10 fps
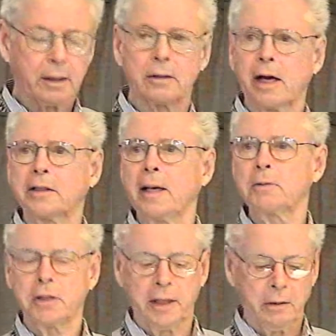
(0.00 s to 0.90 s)
Dr.
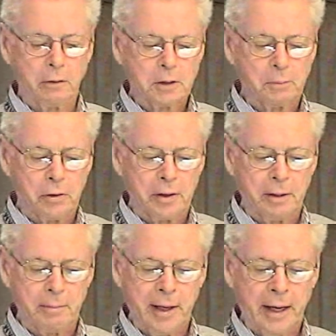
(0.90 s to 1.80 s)
Epstein was born
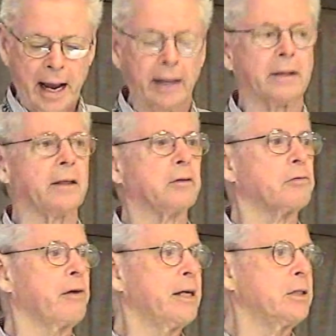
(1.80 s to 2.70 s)
in Manhattan. He was
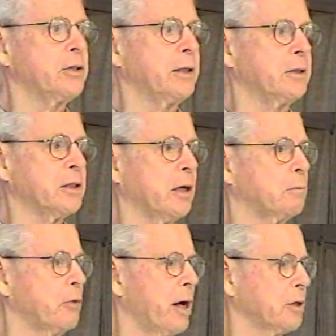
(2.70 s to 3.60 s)
raised in
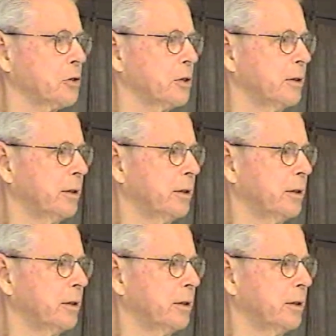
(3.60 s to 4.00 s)
South Bronx